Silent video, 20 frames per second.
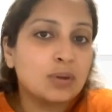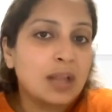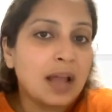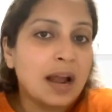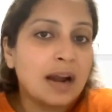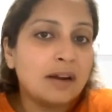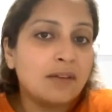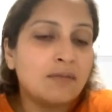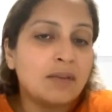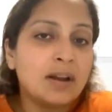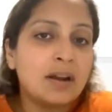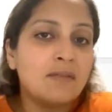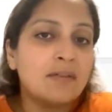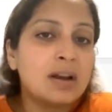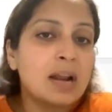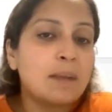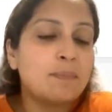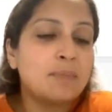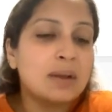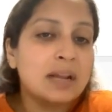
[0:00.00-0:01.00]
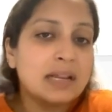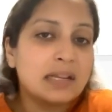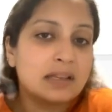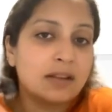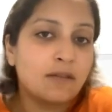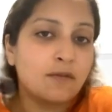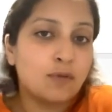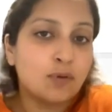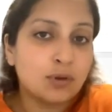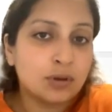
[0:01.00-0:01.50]
that whenever I place
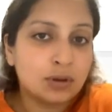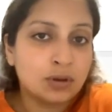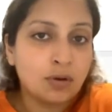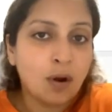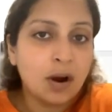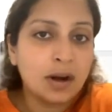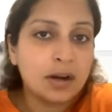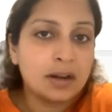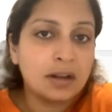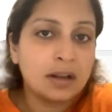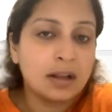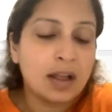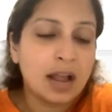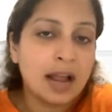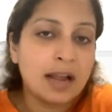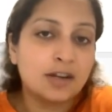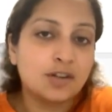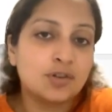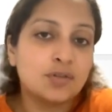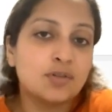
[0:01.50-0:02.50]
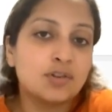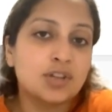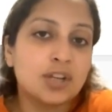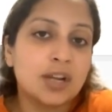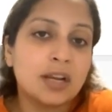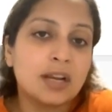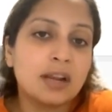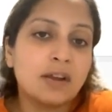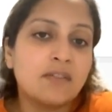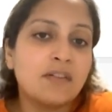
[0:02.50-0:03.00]
the 4th dot, I should
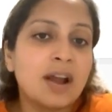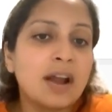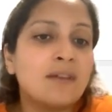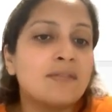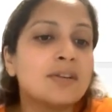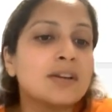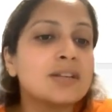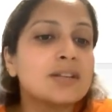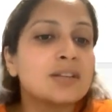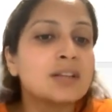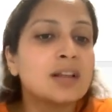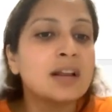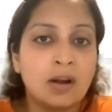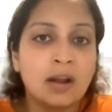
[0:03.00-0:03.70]
check if I have reached the